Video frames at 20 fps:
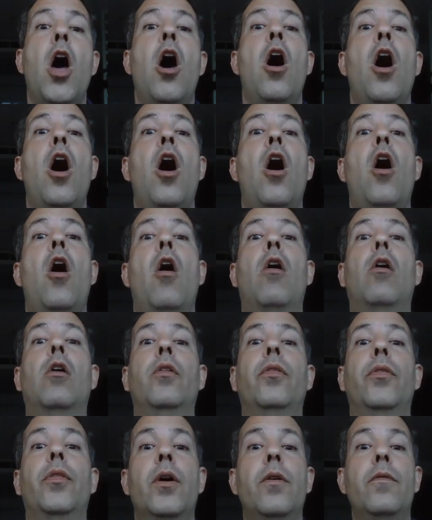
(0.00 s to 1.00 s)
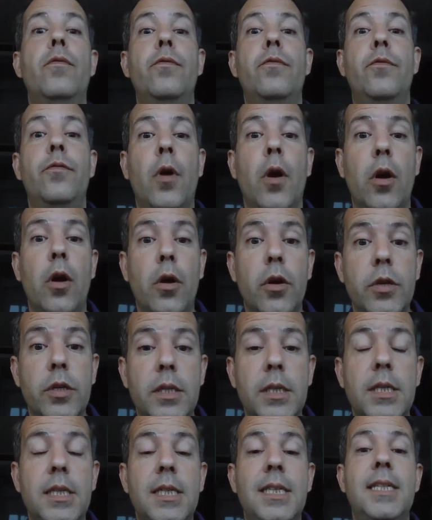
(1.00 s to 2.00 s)
on the
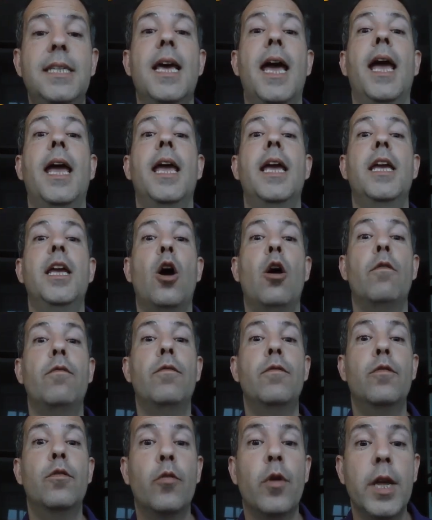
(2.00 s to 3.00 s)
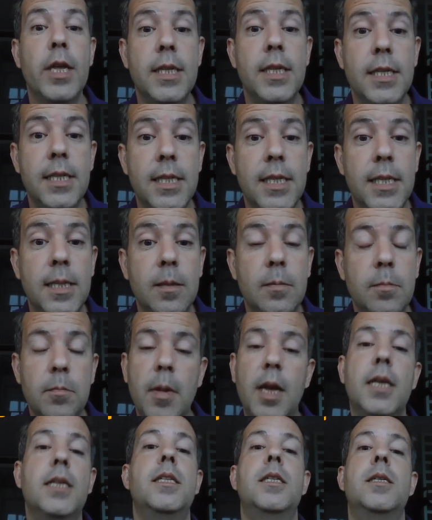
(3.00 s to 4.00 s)
first day of
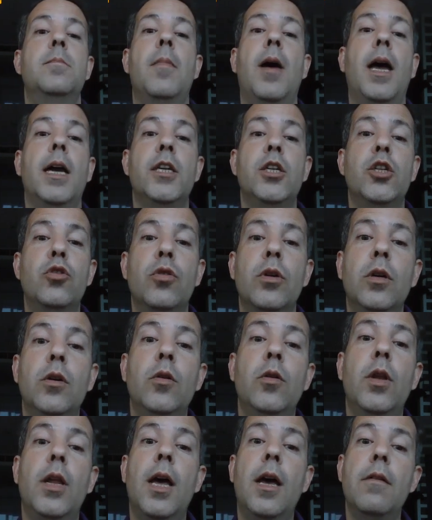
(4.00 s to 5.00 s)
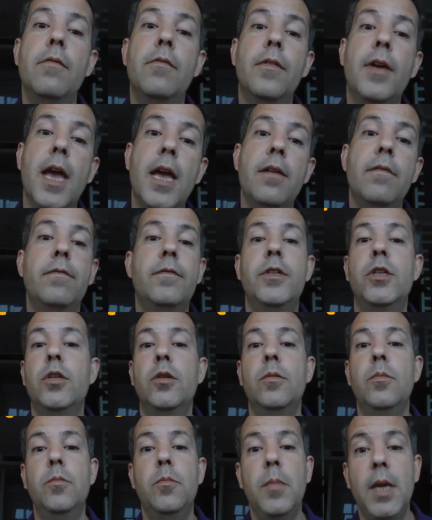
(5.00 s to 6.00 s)
Christmas, my true love gave to
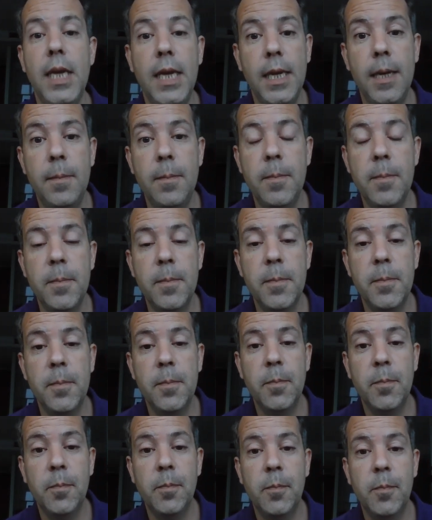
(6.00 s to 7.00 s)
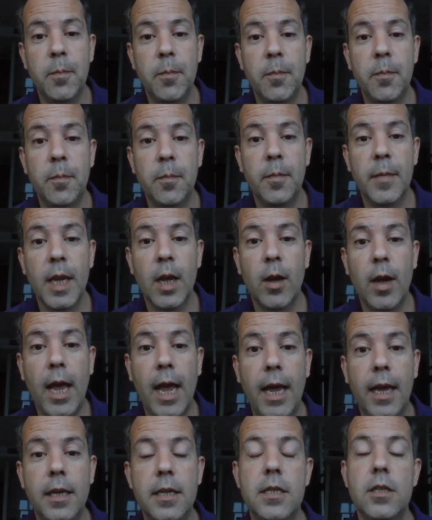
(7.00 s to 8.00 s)
me. Okay,
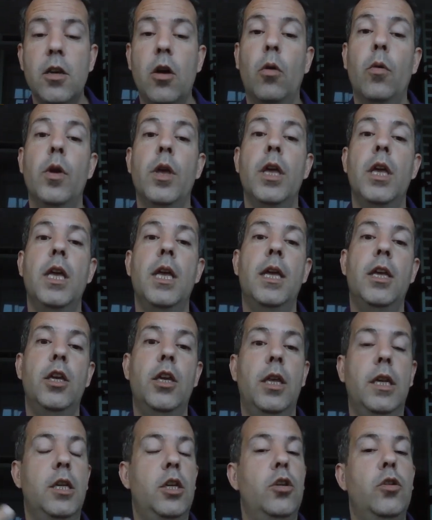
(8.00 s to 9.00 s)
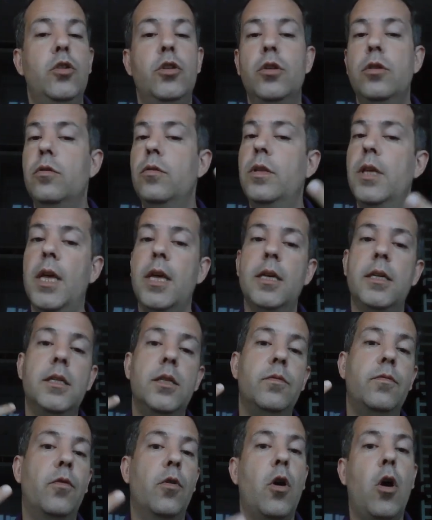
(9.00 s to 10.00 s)
so you do this for
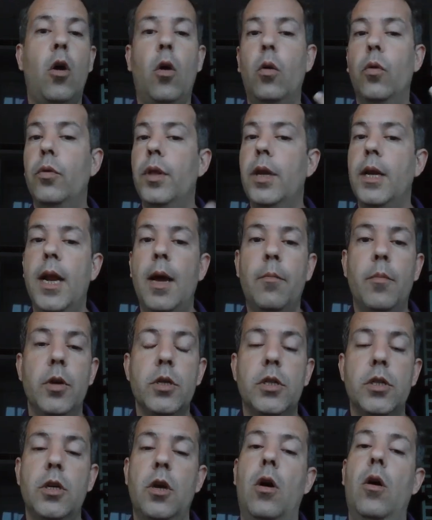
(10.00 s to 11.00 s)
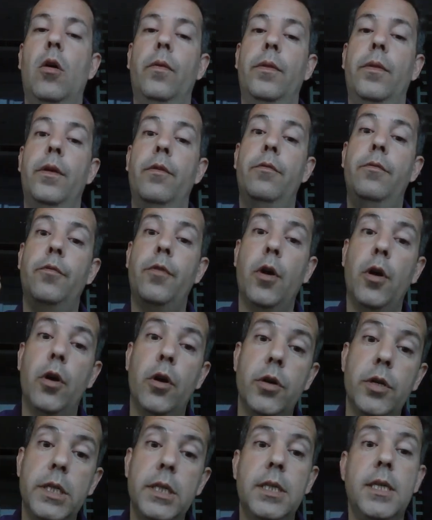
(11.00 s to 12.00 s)
all the numbers. On the
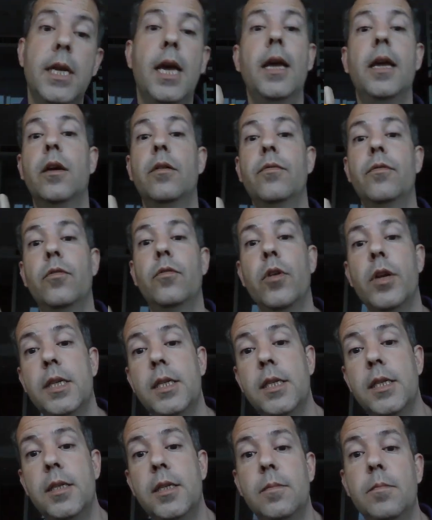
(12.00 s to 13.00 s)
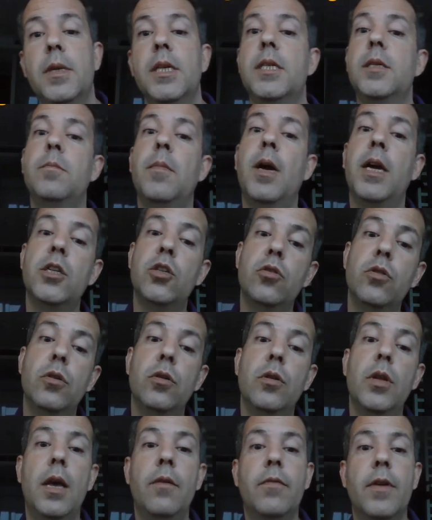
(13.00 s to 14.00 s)
first day of Christmas, my true
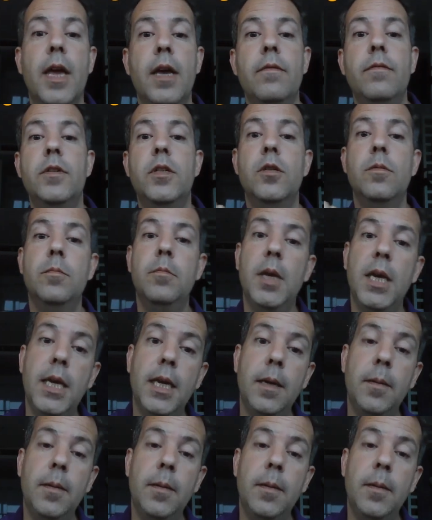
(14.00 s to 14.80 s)
love gave to me.